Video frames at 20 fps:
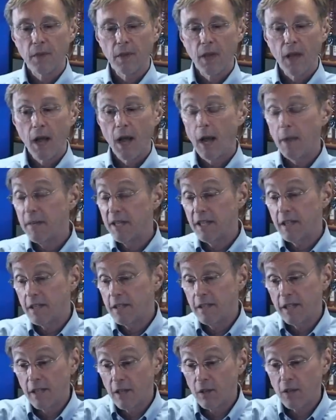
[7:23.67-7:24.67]
I mean,
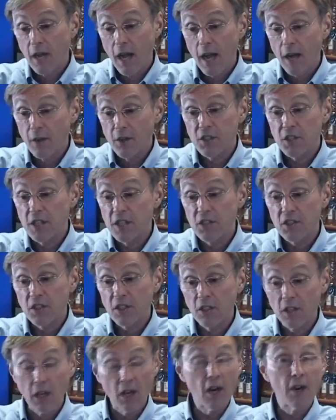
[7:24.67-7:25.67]
you know, Congress needs to
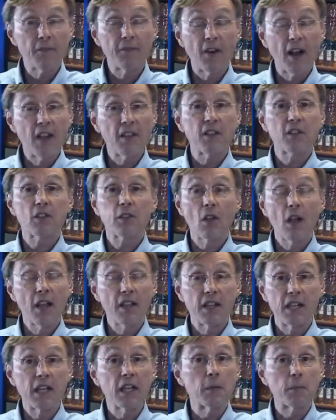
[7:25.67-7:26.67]
clarify this law.
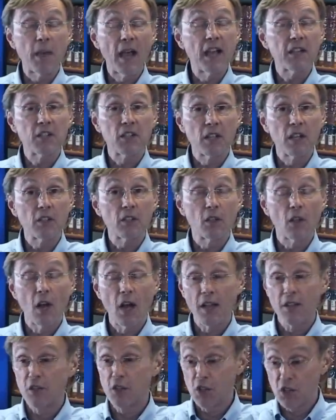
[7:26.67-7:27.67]
They need to pass another
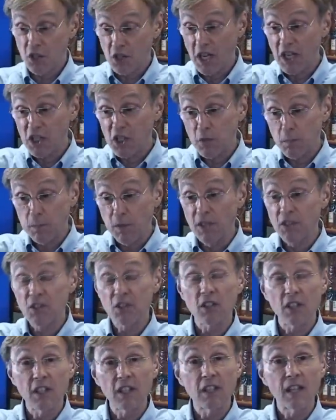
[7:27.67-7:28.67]
law that just
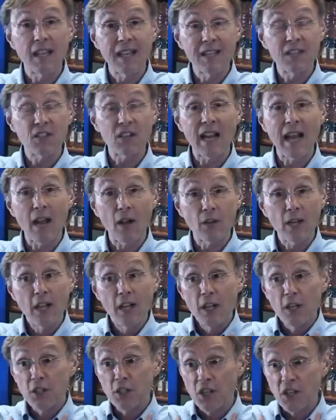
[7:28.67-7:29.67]
explicitly lays it out
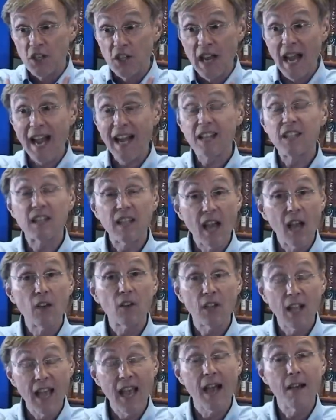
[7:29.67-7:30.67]
to knock
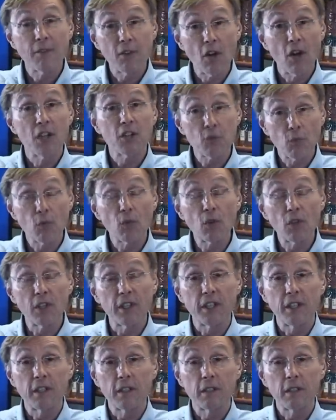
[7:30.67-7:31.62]
down Kavanaugh's ruling.